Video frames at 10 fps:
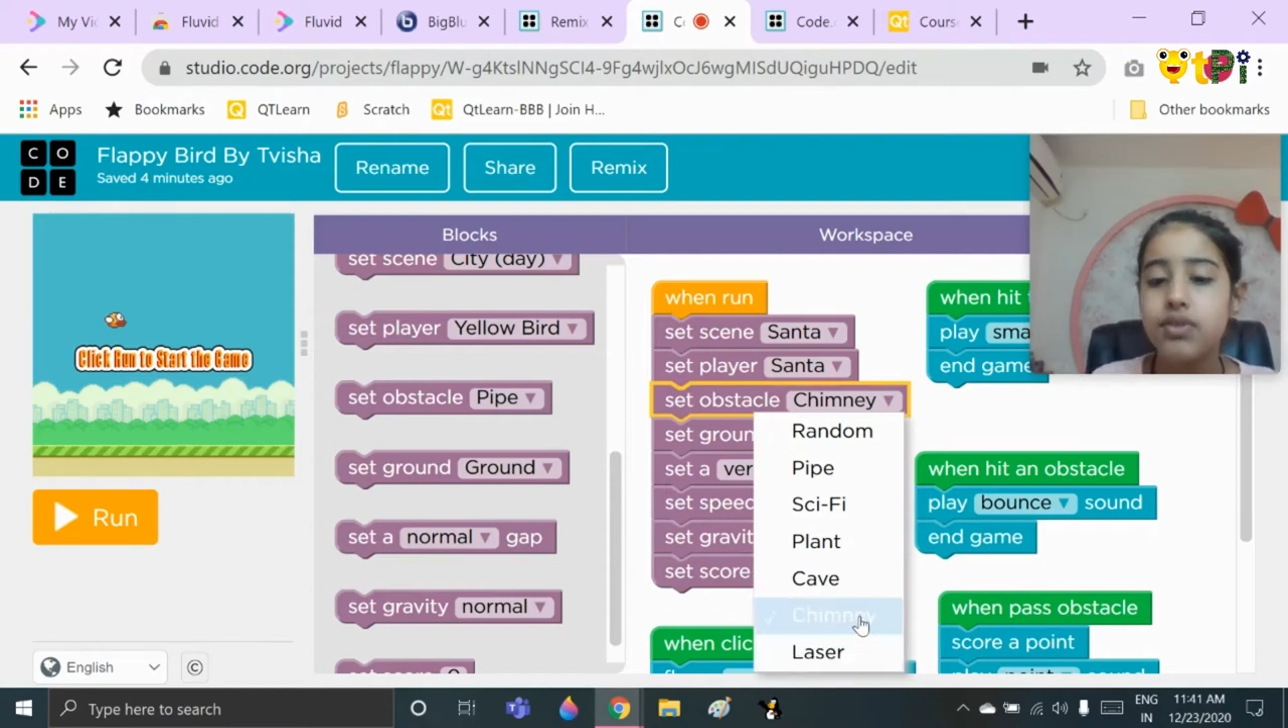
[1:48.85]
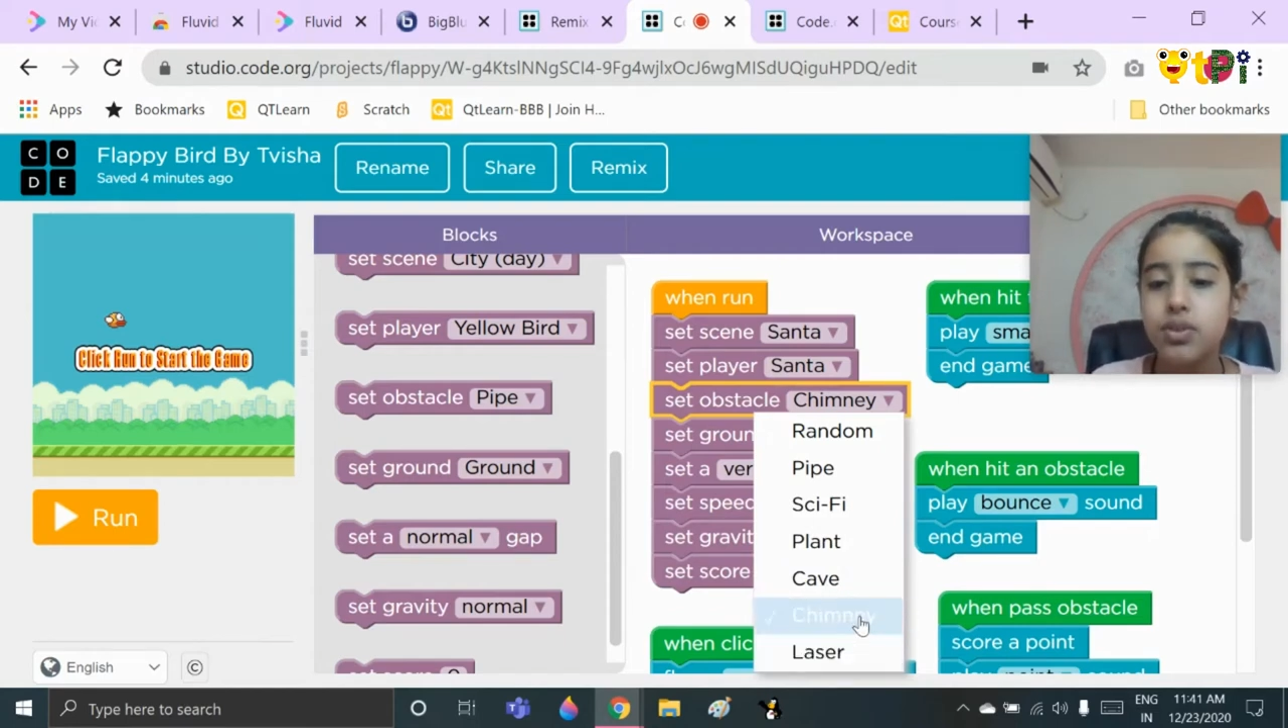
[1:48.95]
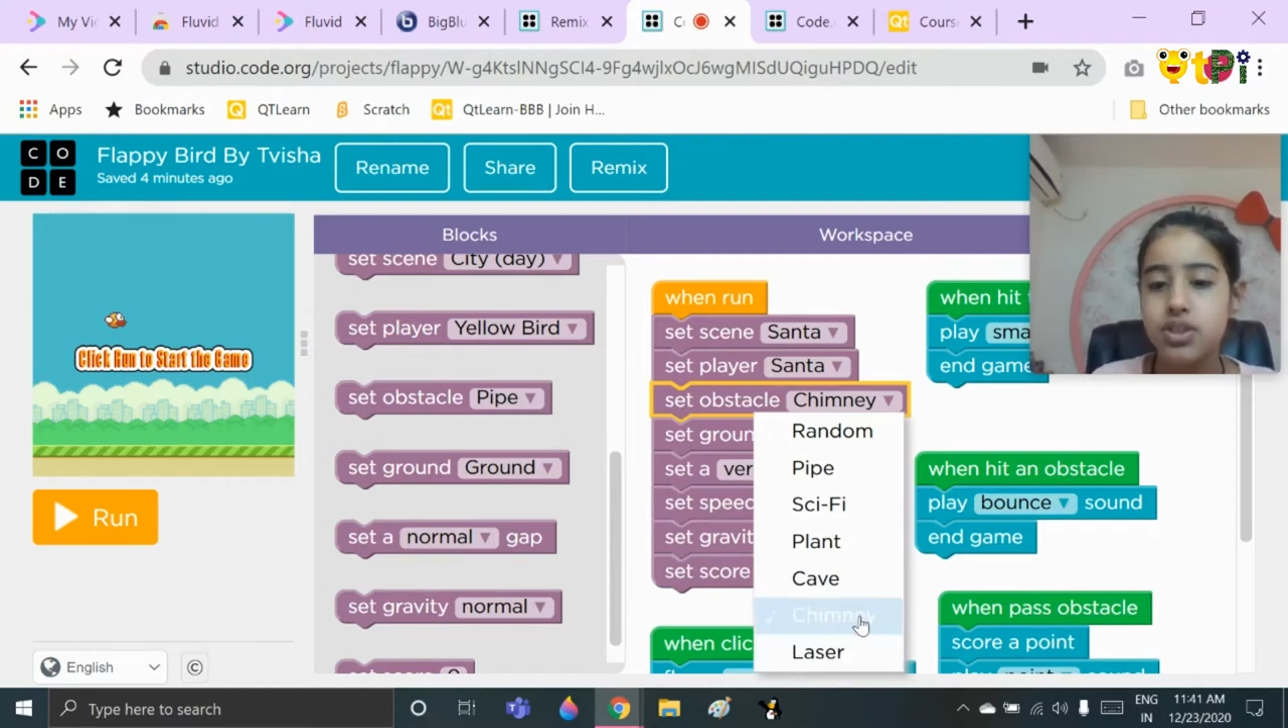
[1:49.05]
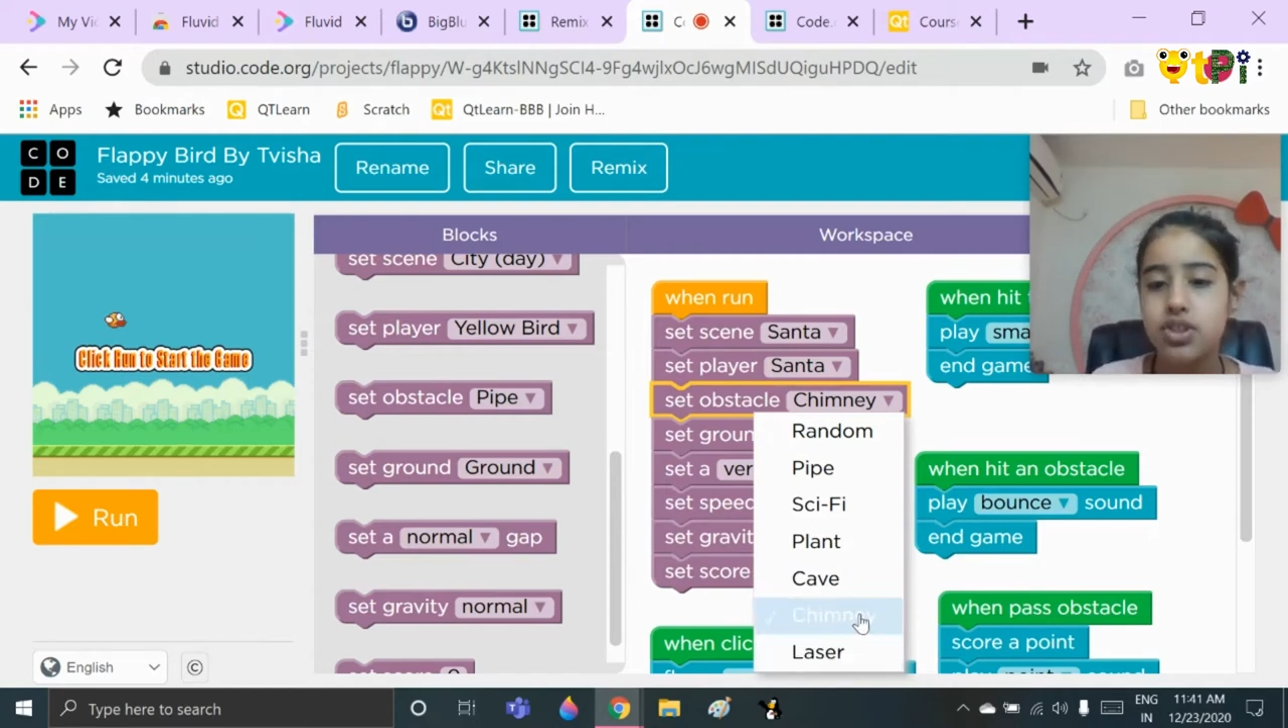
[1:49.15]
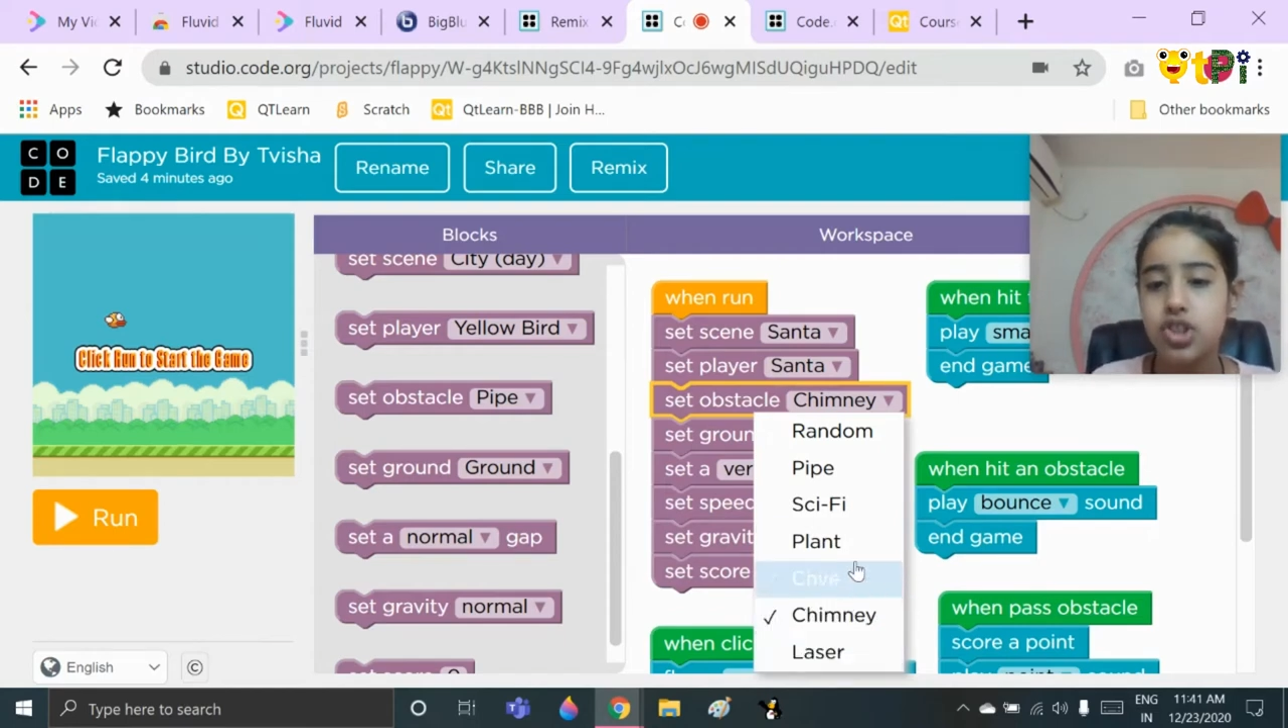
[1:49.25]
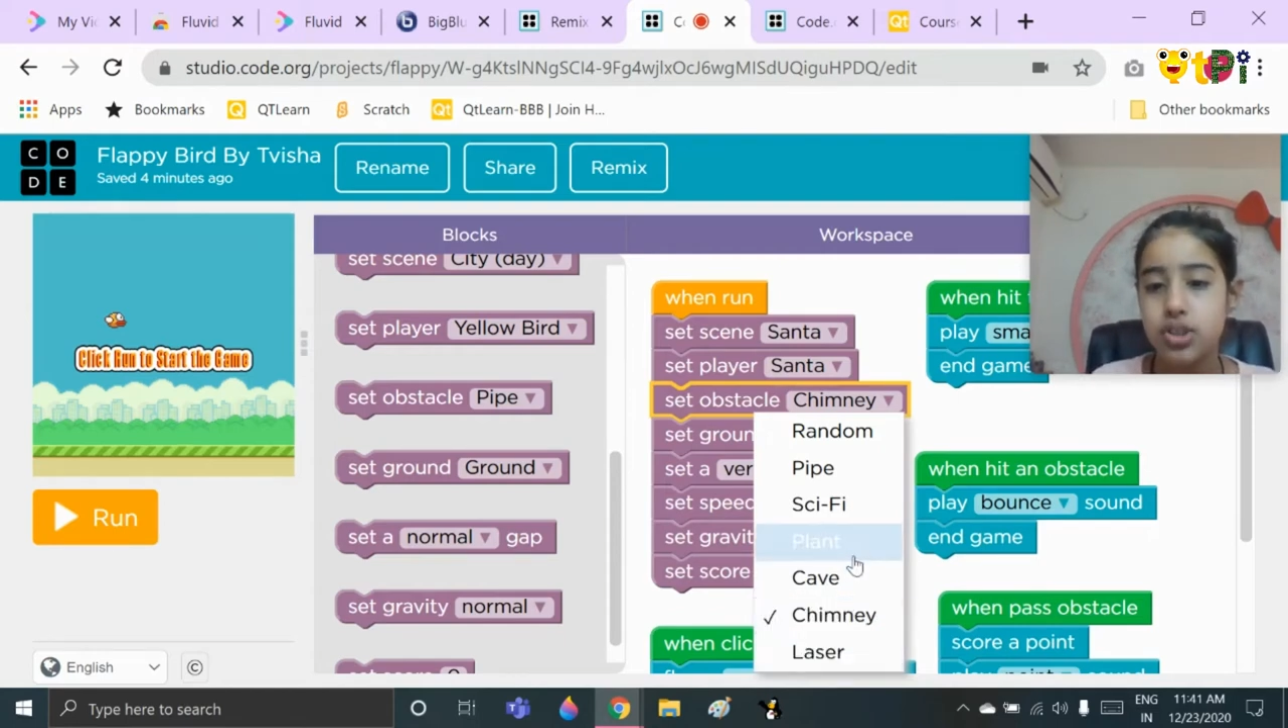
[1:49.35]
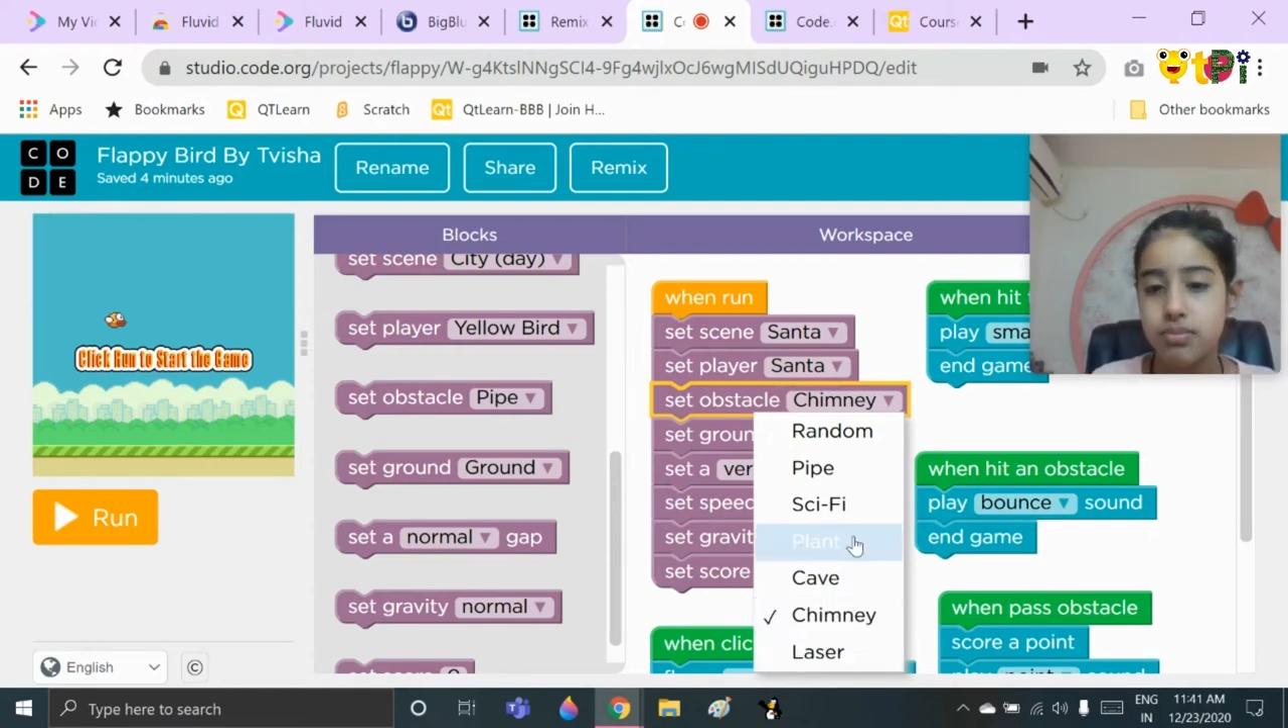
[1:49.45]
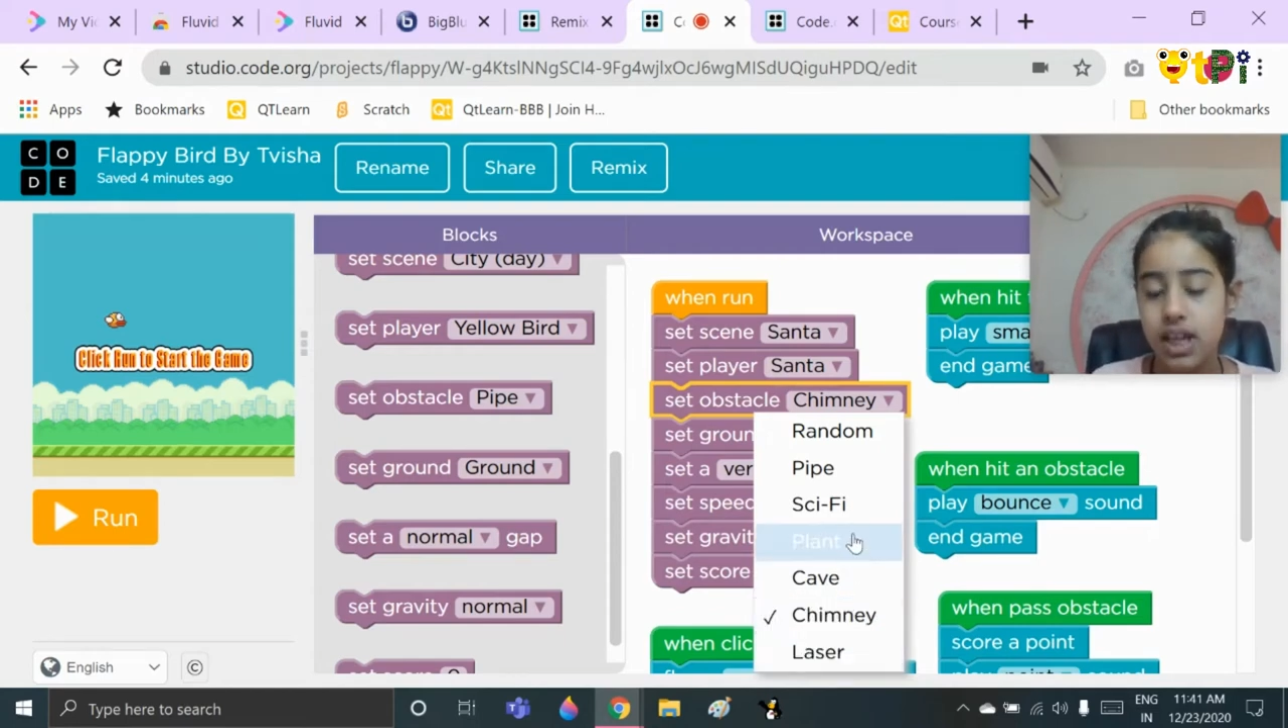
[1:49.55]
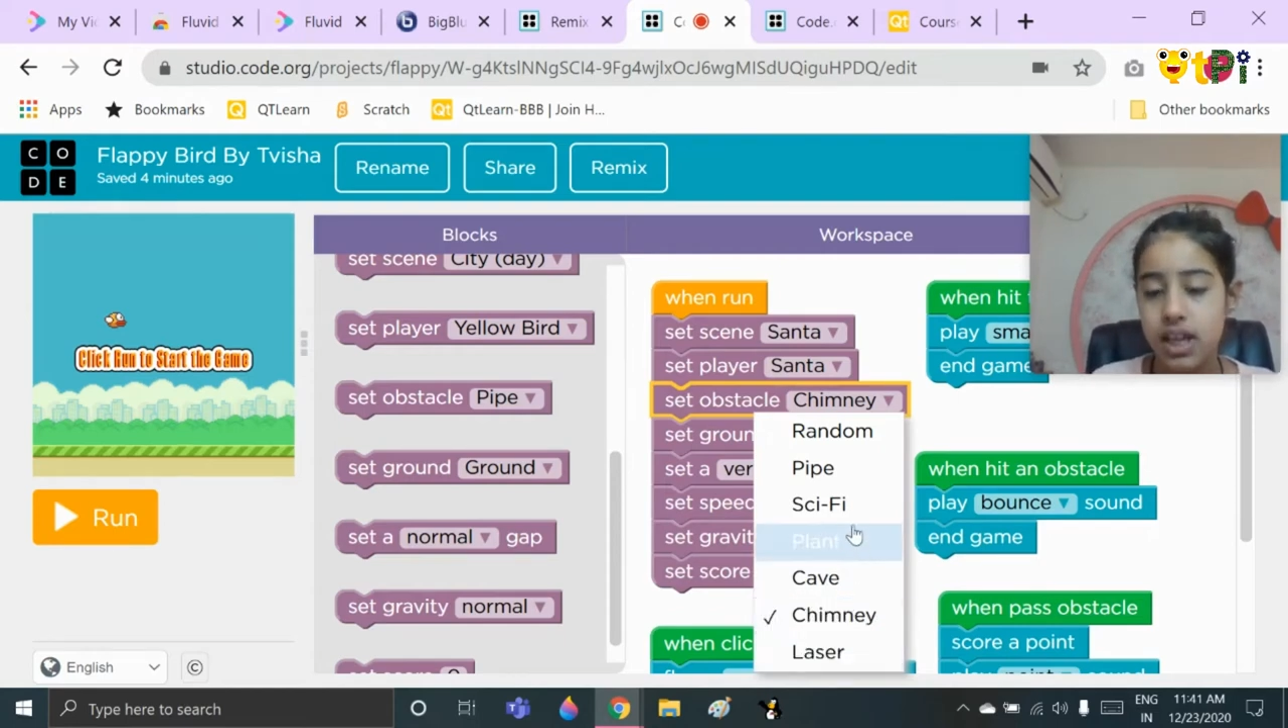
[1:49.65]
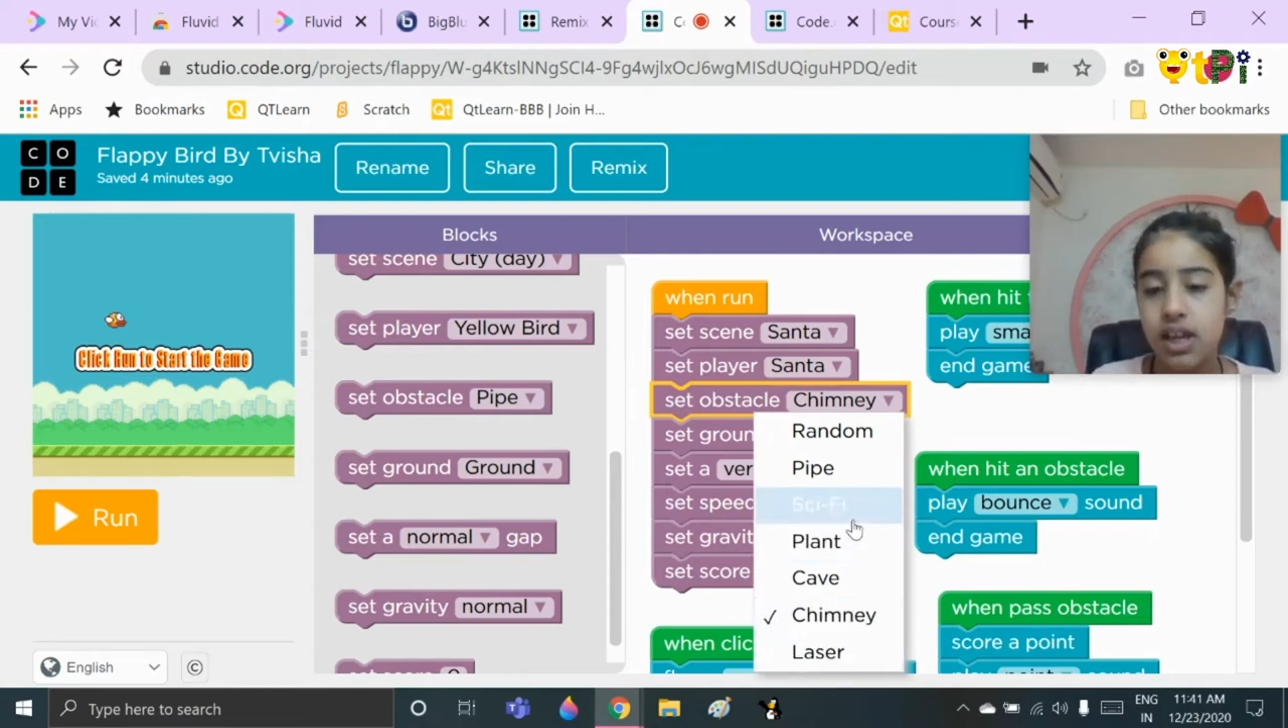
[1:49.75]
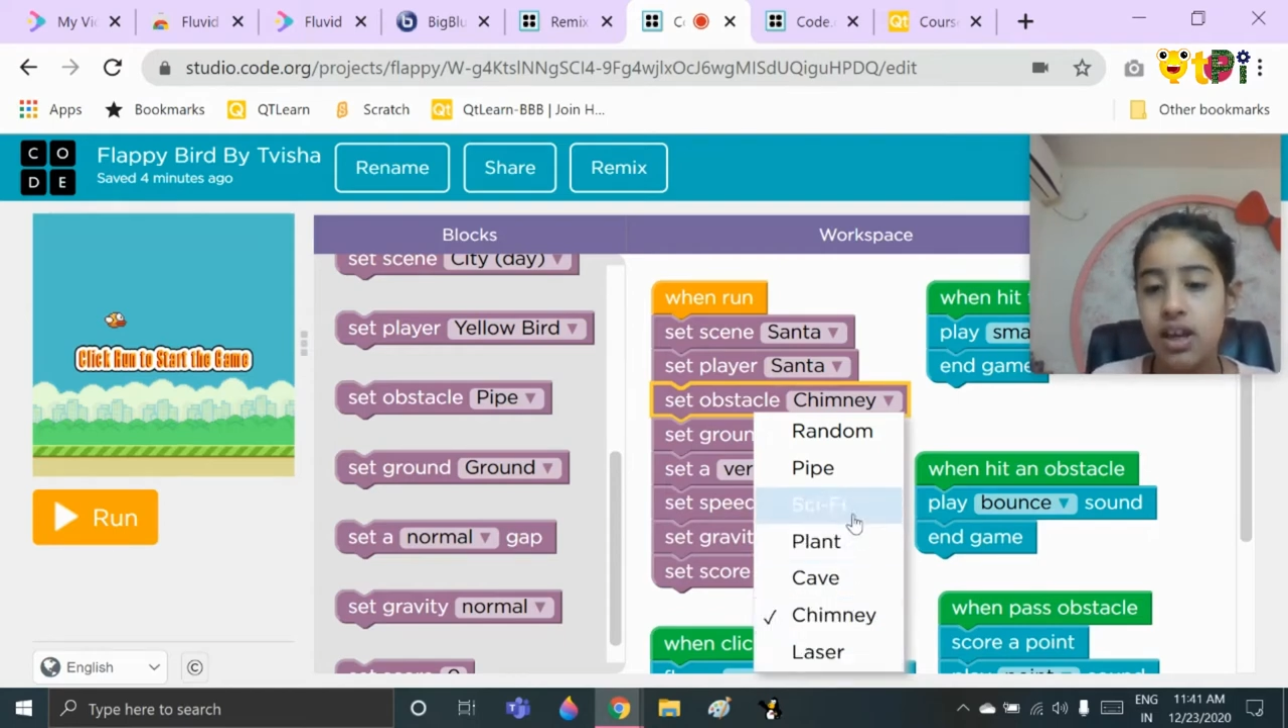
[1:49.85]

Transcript: chosen chimney.